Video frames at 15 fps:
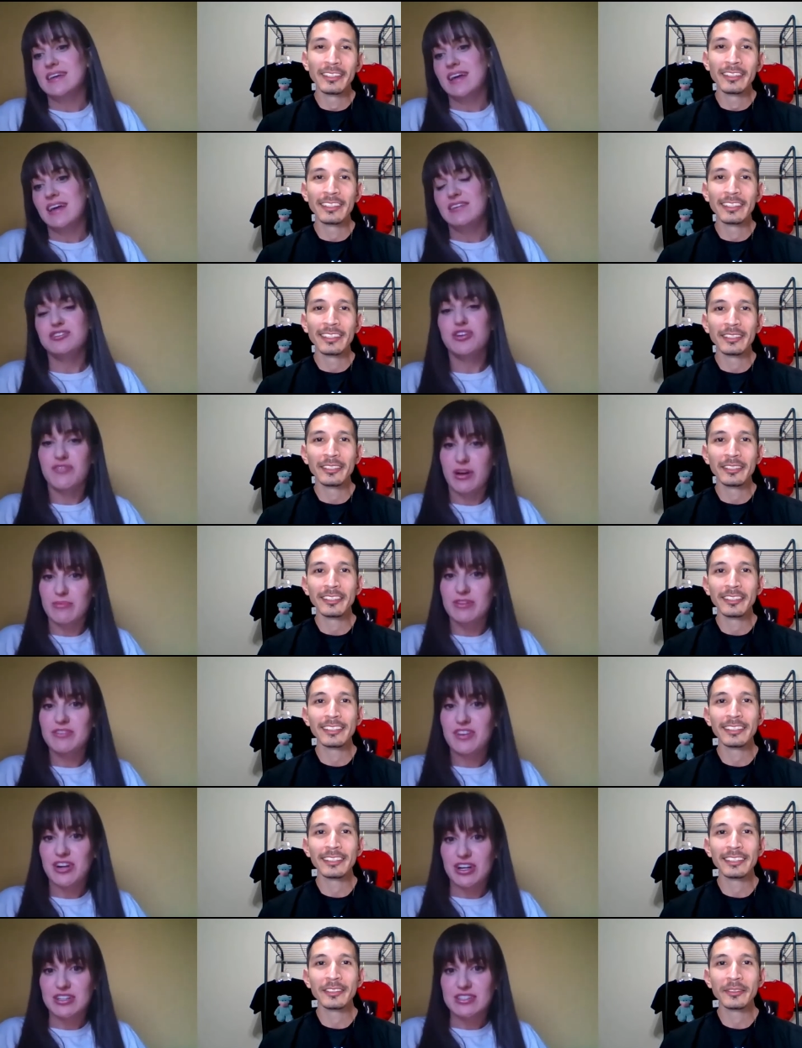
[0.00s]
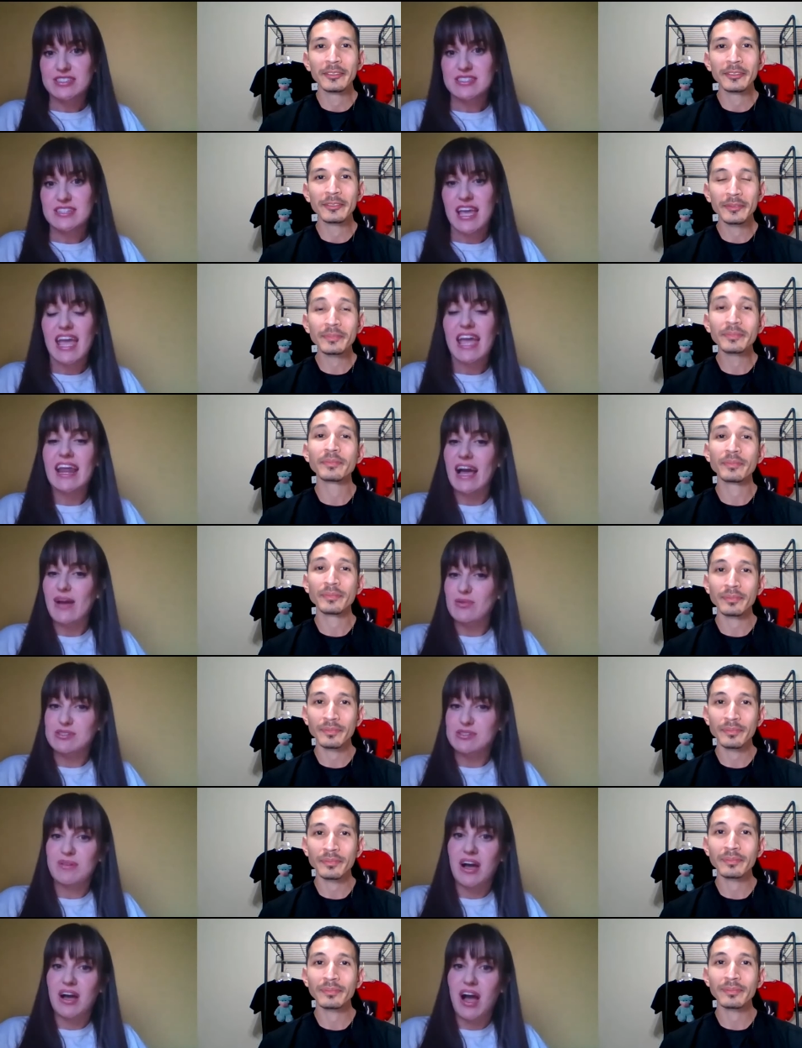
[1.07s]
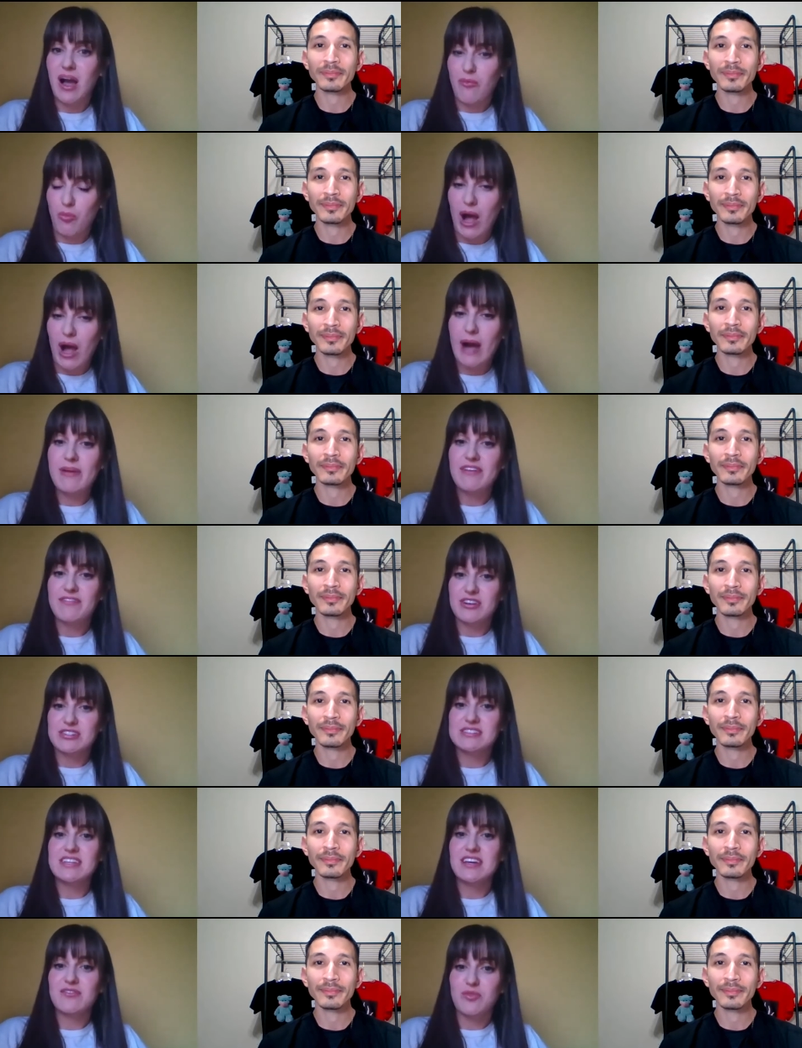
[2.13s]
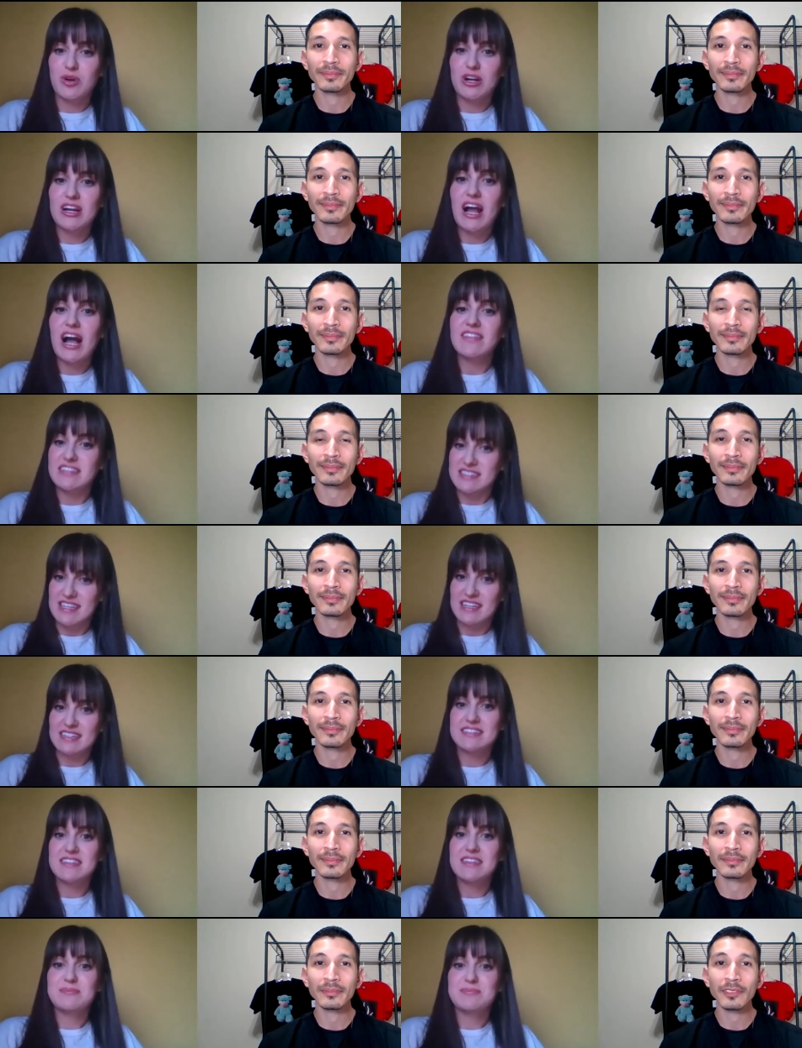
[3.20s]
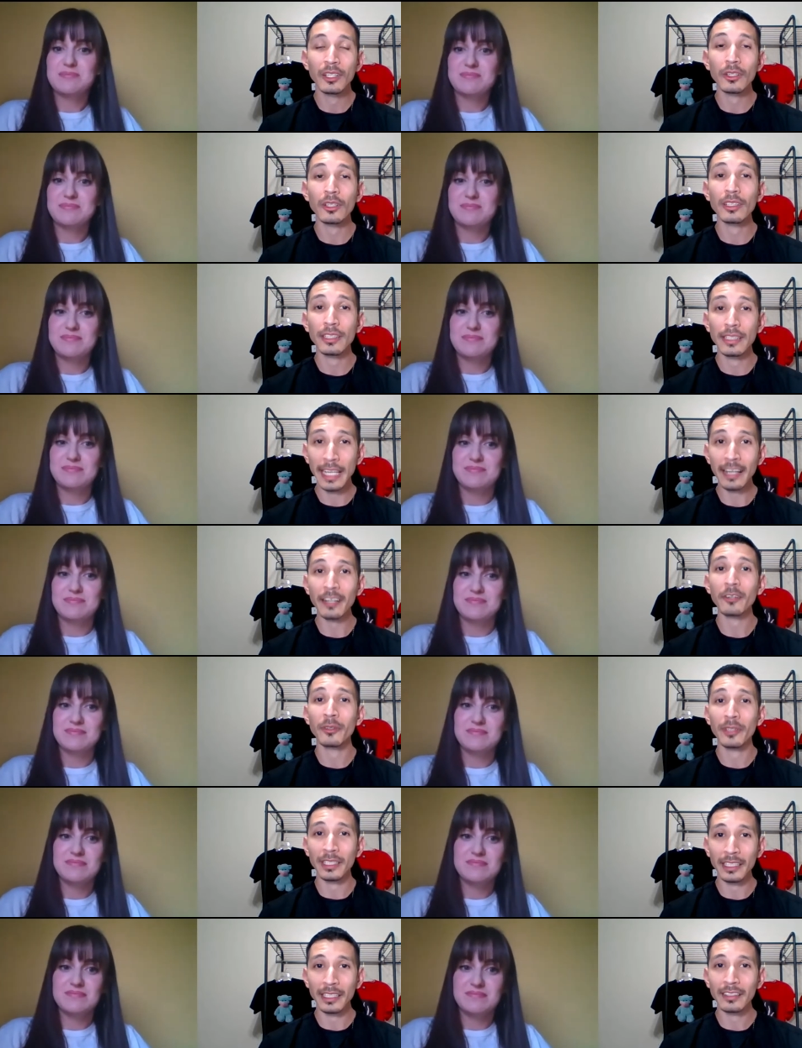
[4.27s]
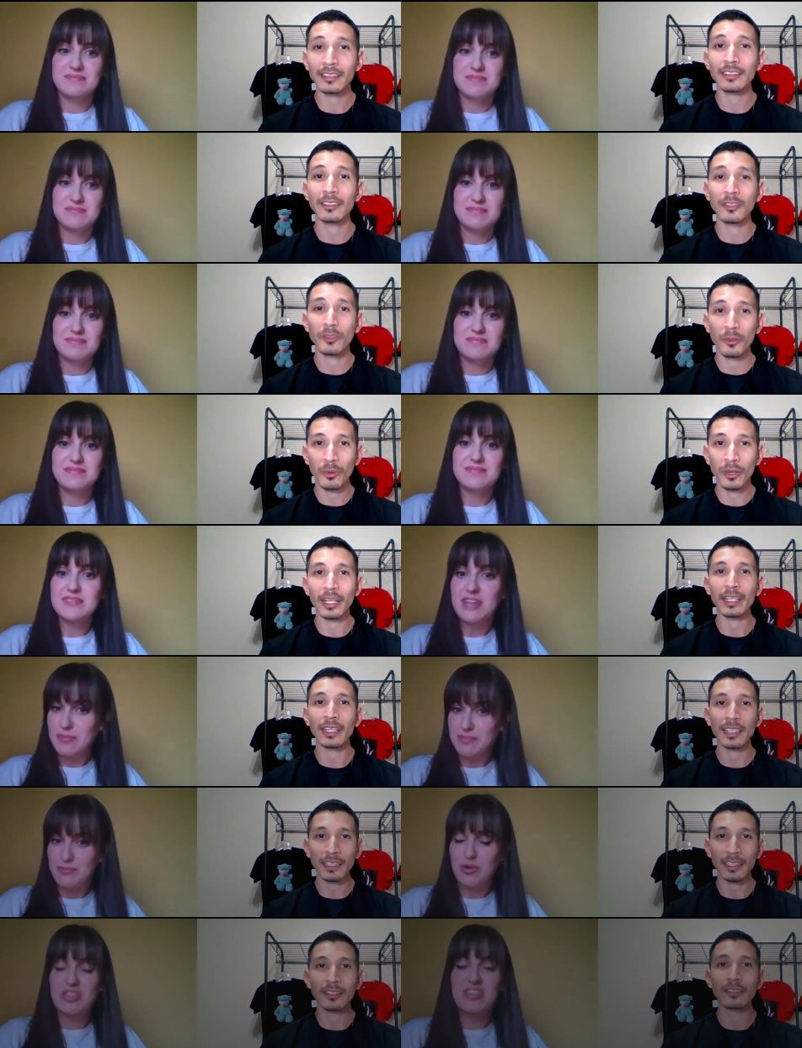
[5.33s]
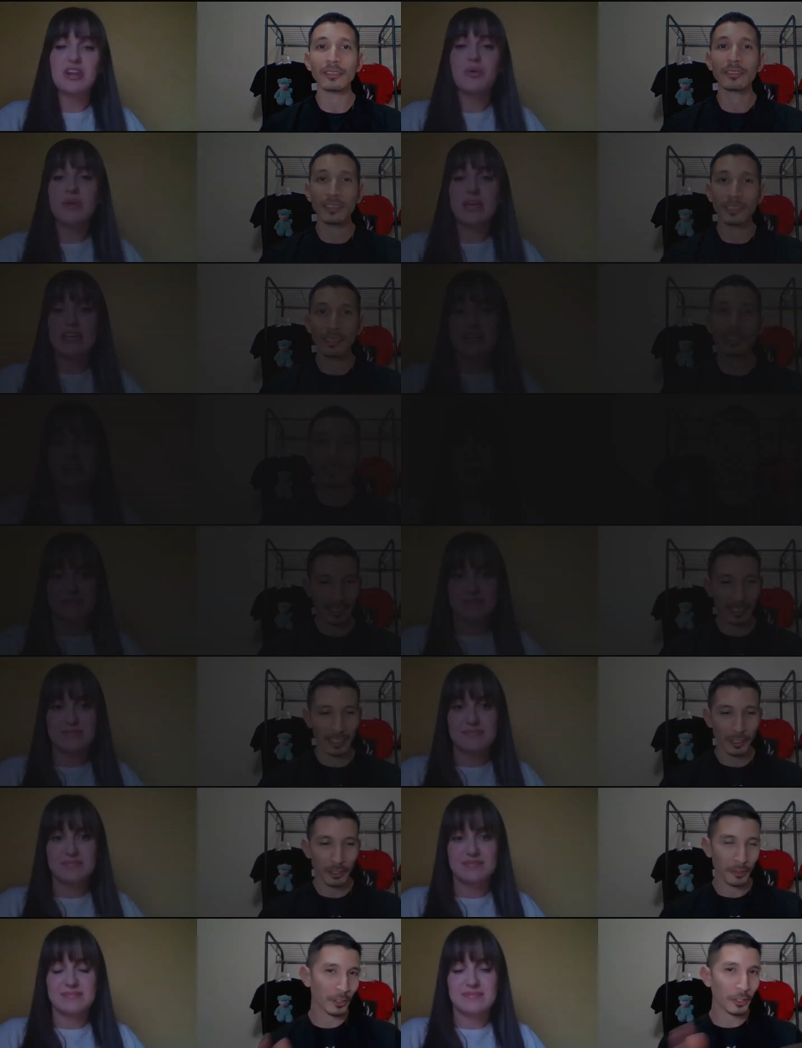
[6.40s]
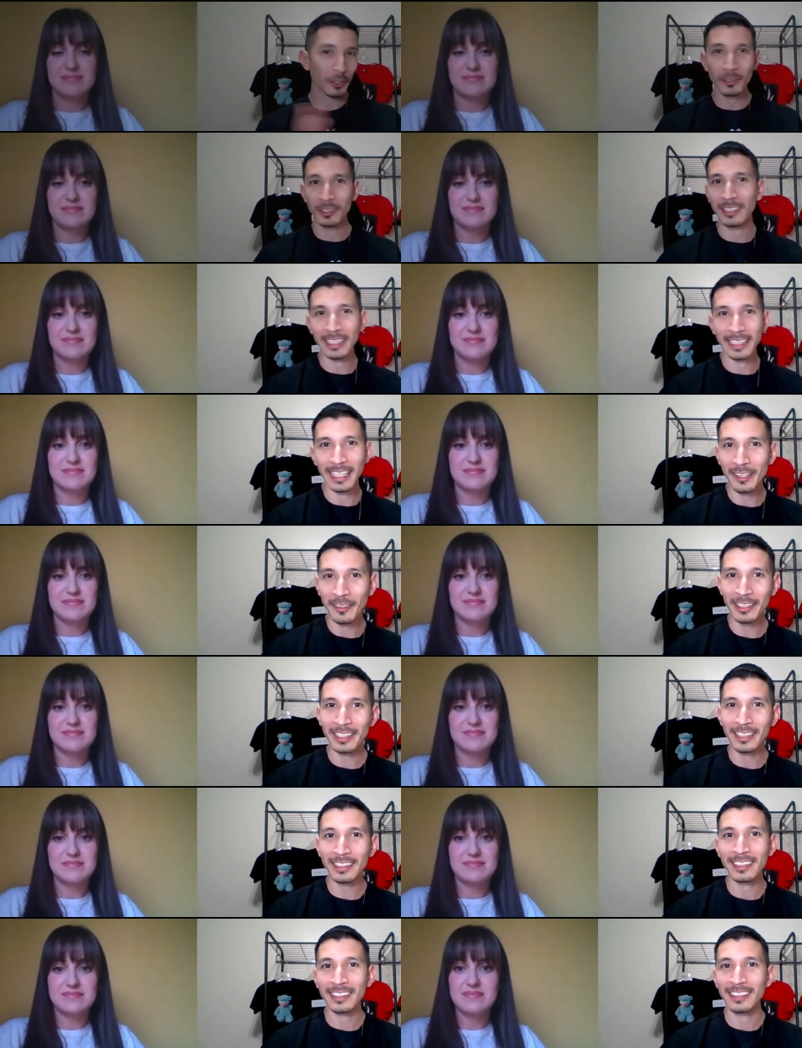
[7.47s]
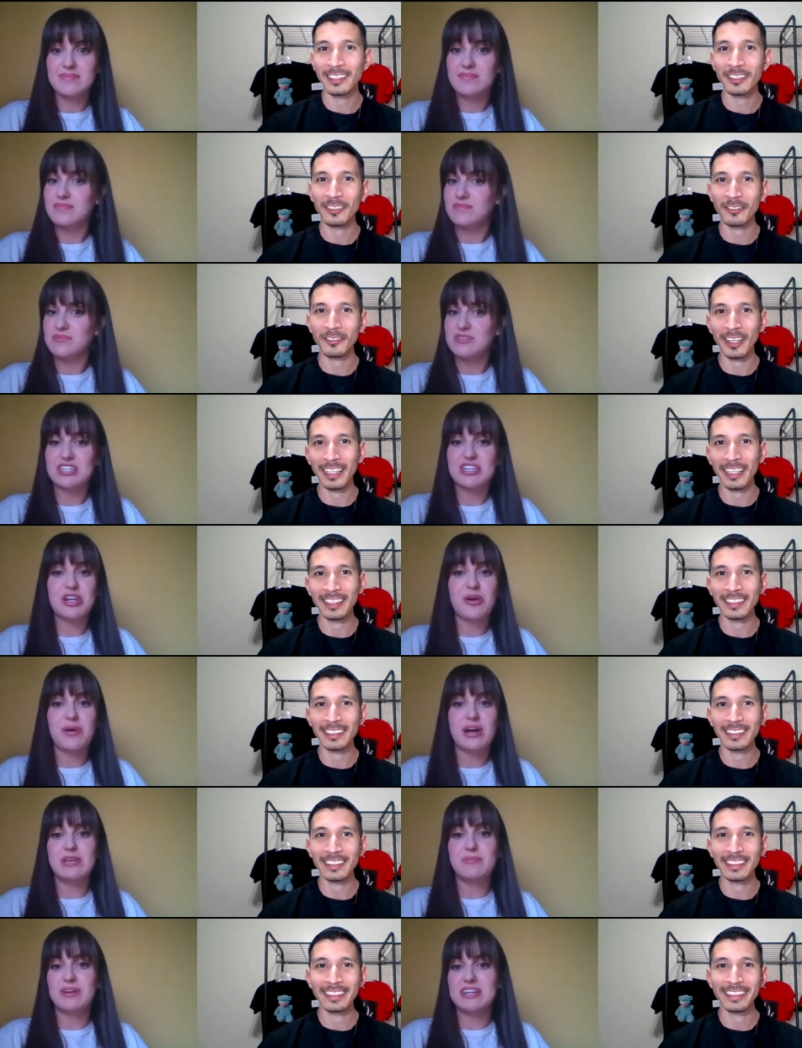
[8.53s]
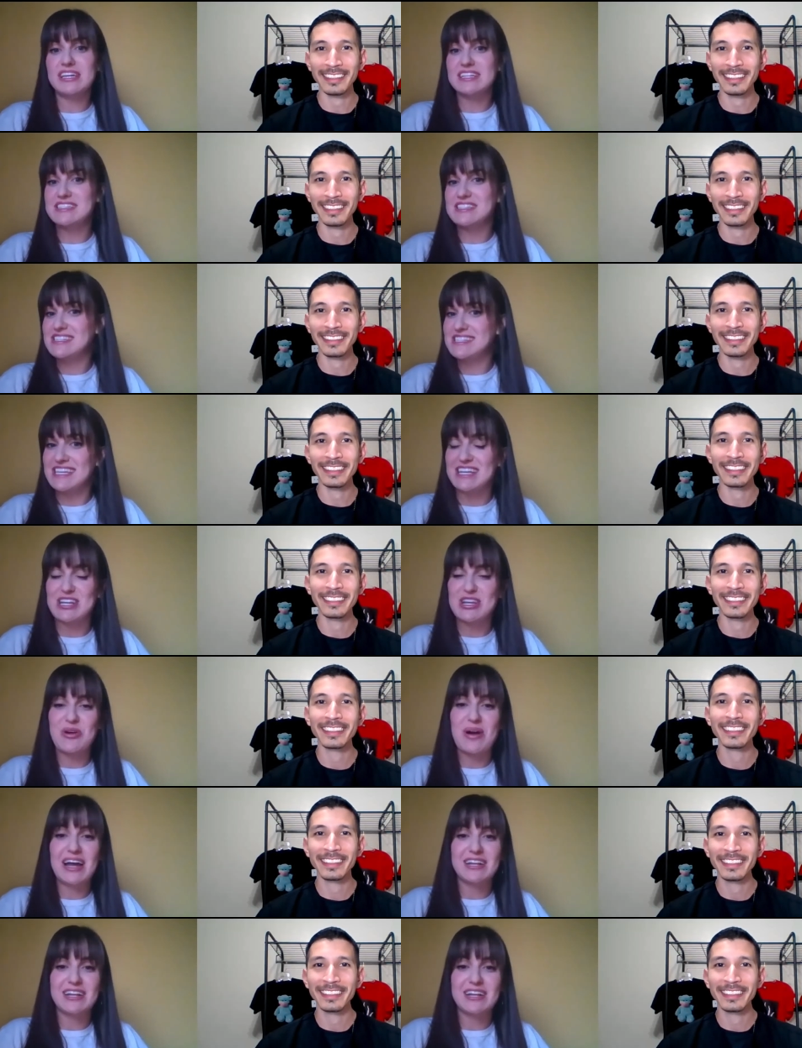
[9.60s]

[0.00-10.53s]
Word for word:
Speaker 1: November 1st, and I was on my first day of work on the 6th.
Speaker 2: That quick. Wow. Yep. You're new to the area? Right. Didn't know
Speaker 1: anybody, didn't know how to